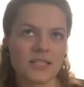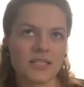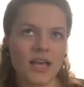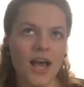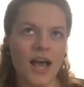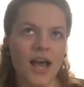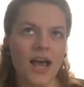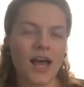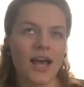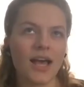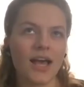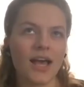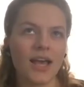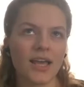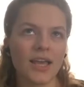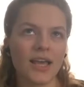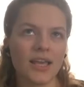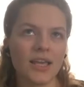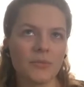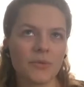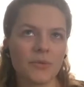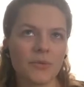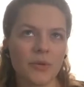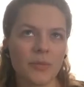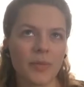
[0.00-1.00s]

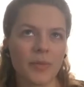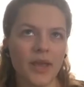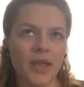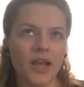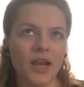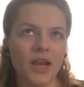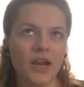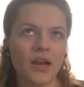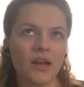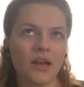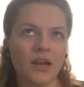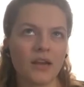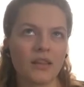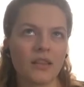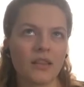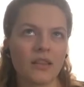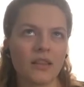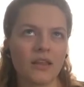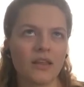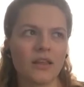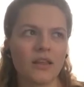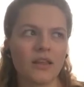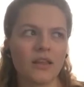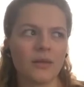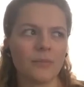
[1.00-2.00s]
I prepared
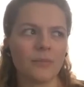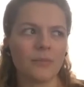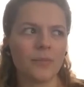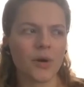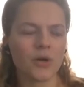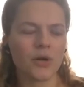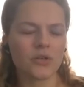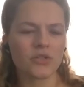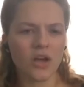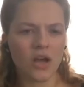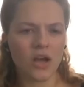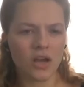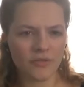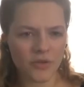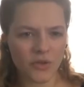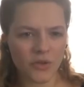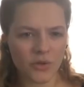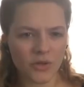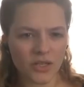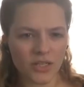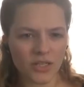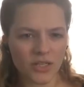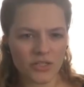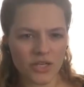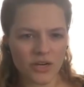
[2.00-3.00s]
the Bartok
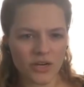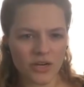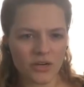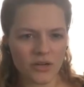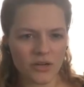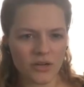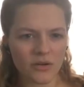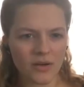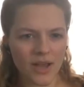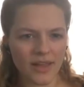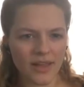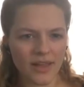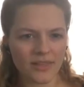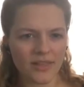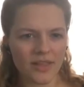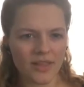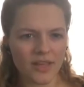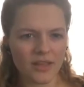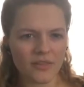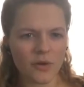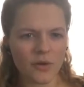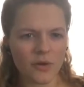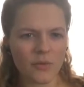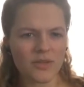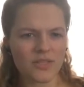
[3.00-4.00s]
Viola Concerto. I
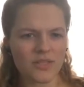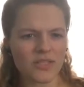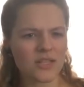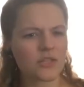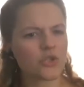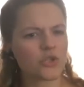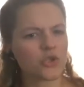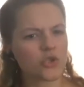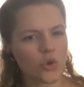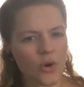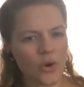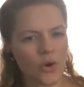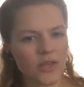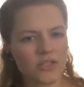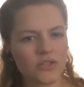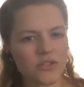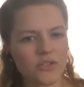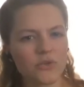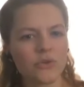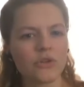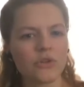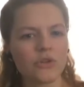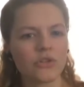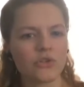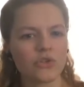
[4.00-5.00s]
think there was a choice
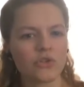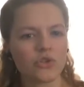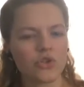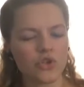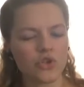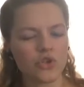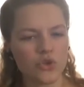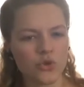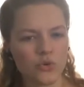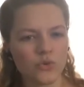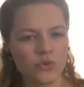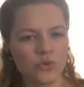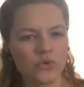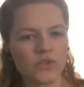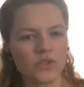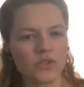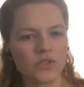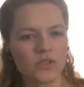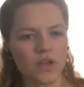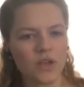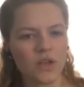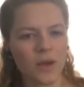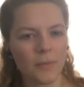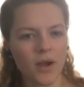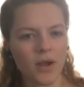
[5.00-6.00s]
you could choose
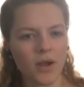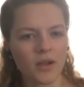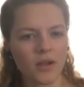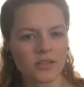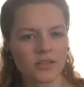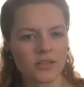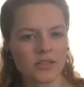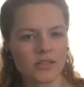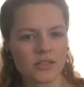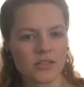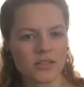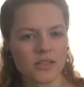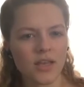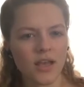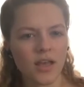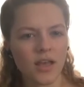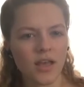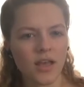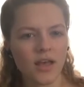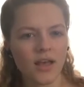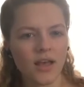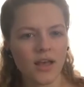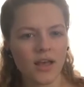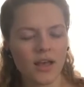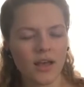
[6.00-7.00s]
amongst
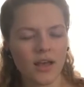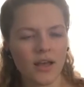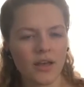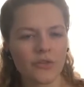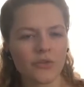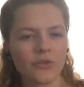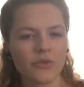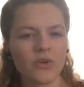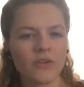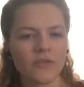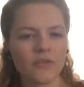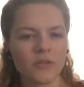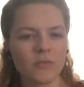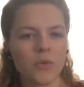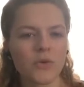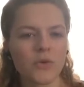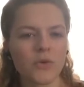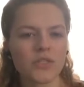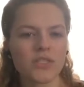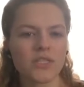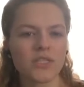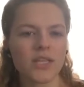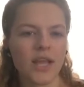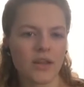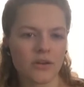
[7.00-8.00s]
three of the
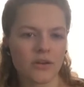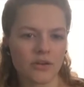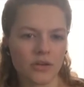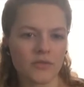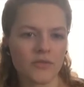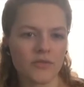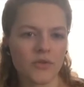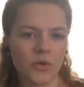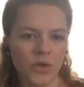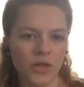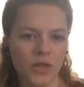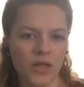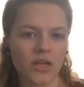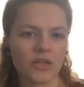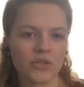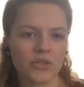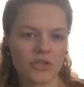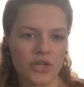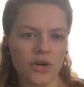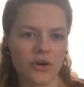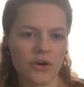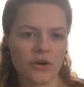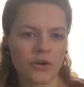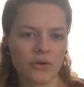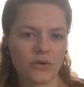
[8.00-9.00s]
most standard viola
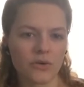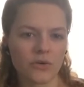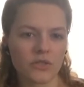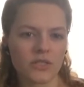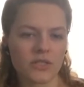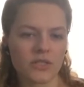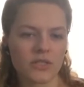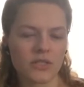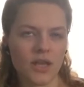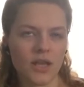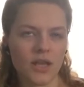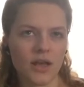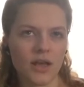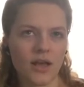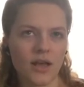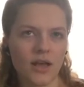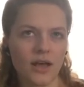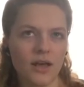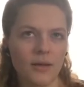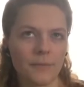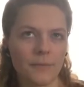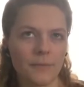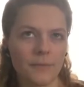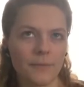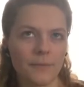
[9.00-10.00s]
concertos.
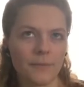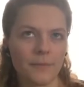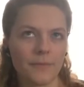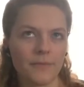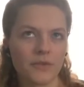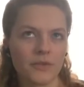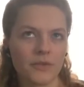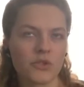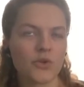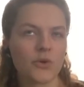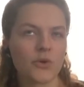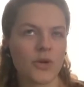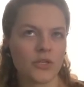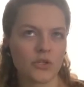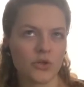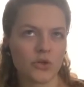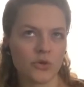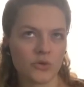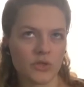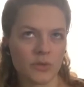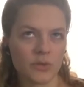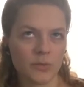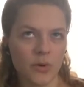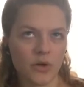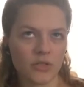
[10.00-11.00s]
So I
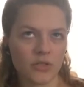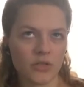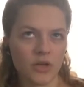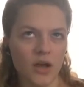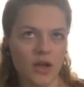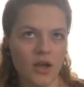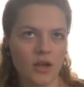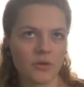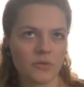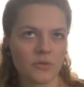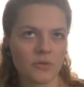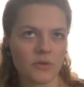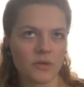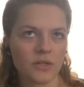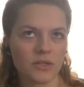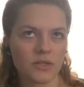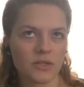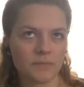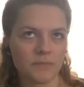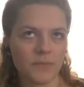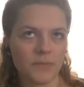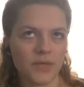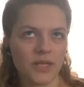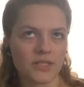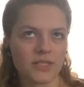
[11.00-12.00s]
chose the Bartok
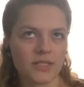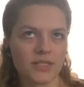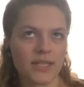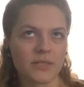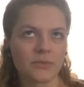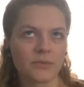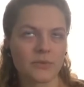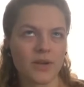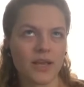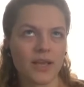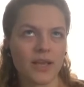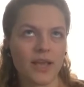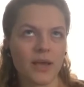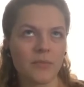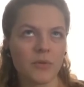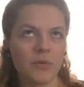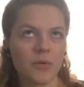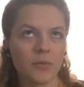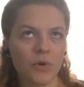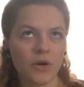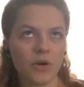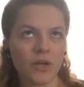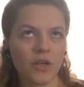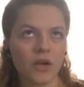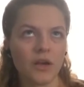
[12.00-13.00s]
because that's what I had been
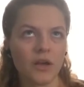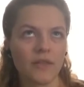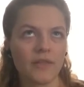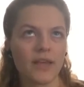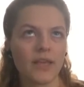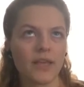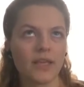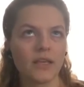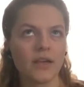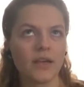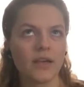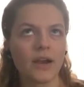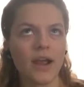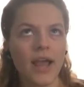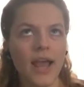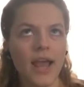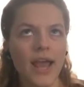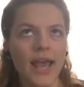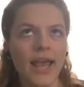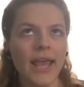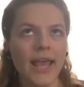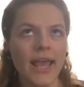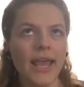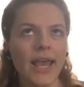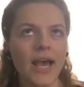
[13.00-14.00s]
working on that year.
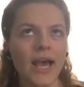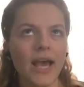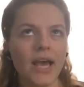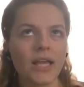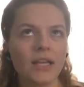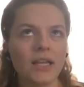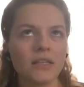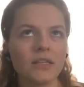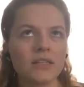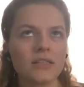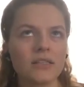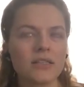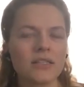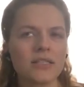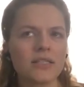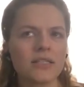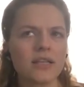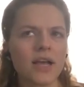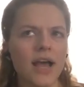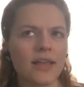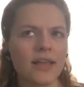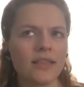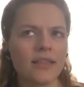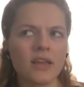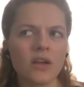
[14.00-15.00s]
And
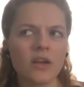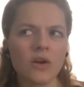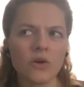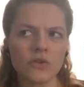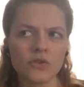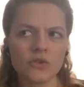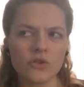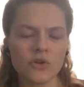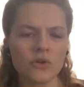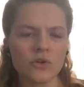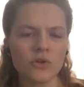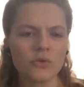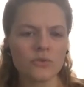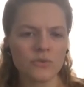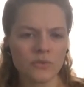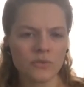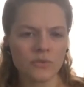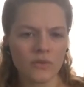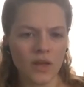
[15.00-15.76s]
I think also